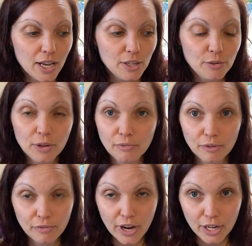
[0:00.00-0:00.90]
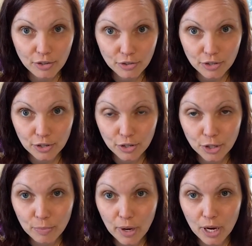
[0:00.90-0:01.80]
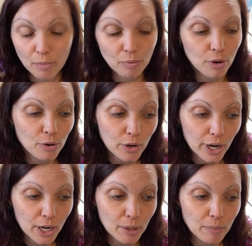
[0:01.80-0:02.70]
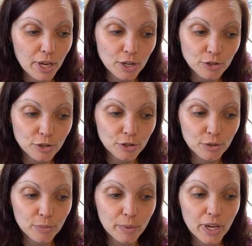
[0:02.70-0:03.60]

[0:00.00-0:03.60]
You can refine your search by program, age group.